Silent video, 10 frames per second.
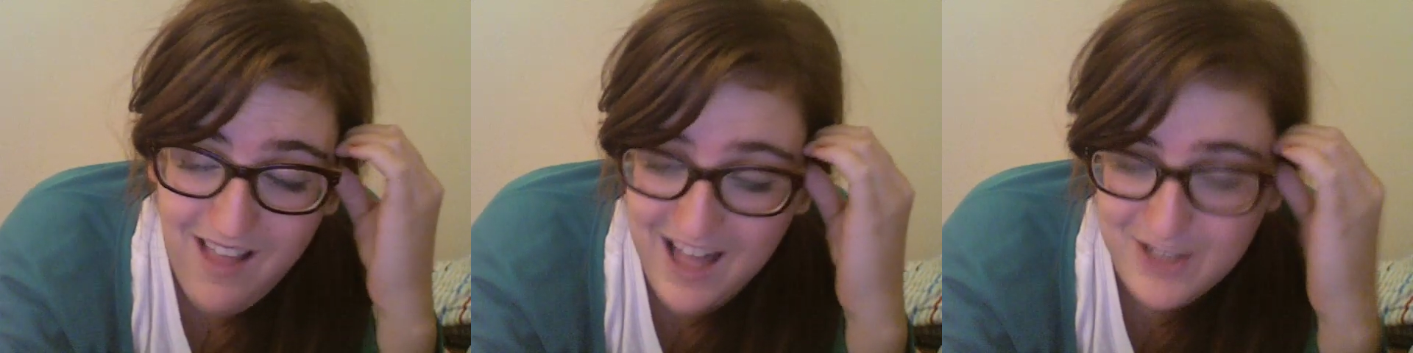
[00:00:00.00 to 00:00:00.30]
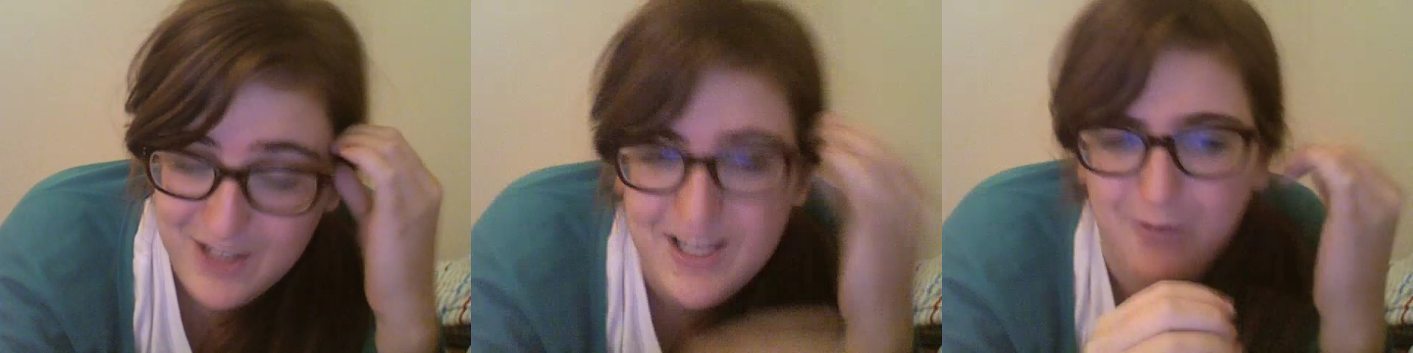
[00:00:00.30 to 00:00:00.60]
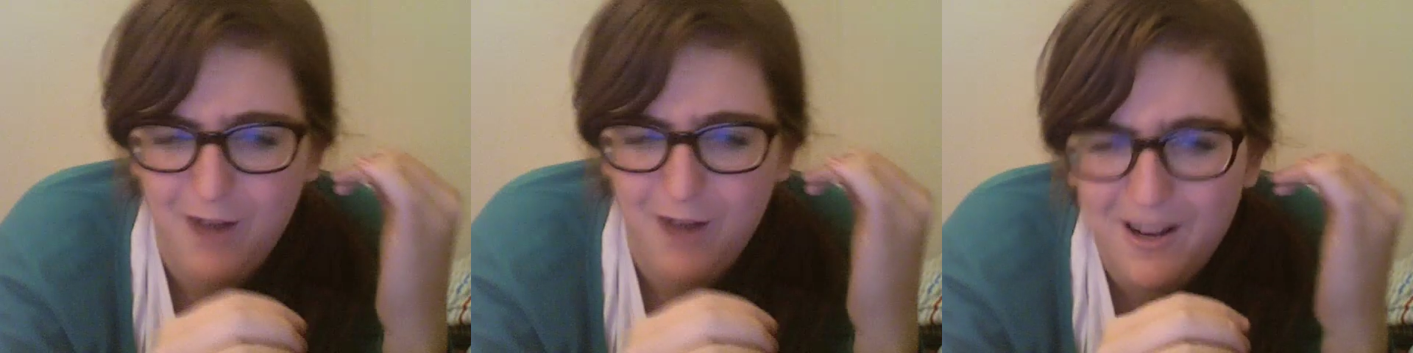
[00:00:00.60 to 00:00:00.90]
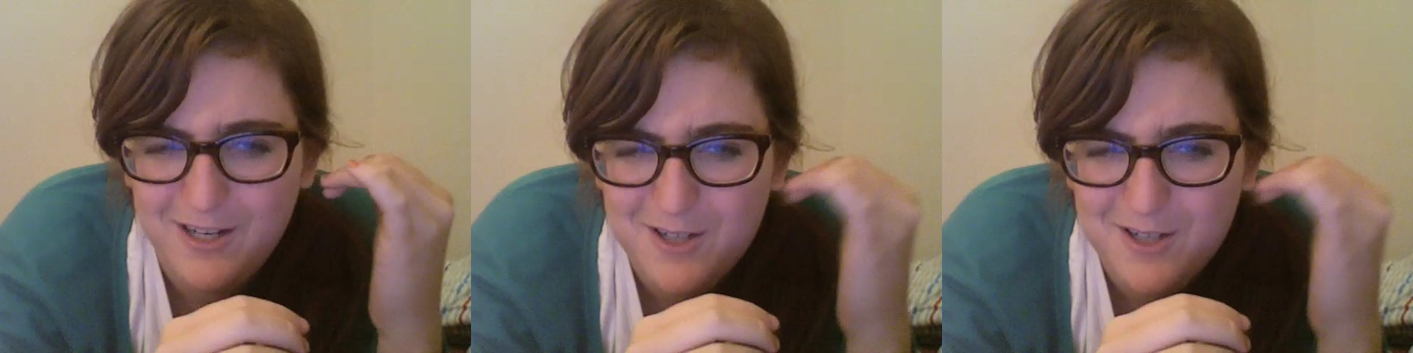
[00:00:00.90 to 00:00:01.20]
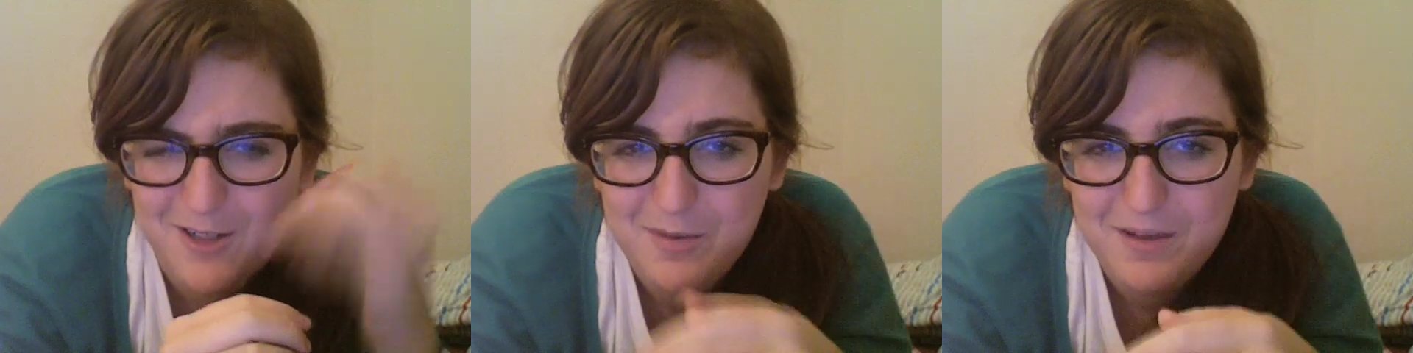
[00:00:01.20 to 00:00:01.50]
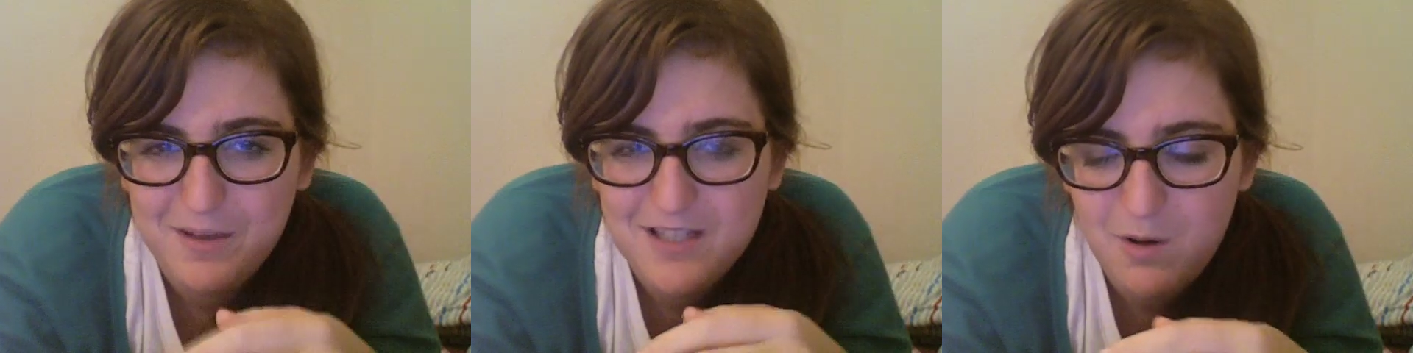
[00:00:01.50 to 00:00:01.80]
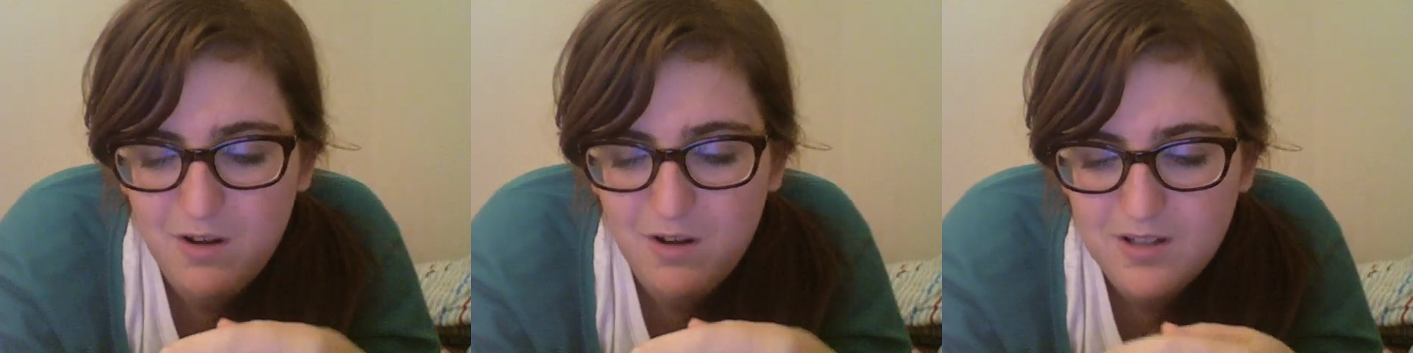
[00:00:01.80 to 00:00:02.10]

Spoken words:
and just like grind on each other up against the wall.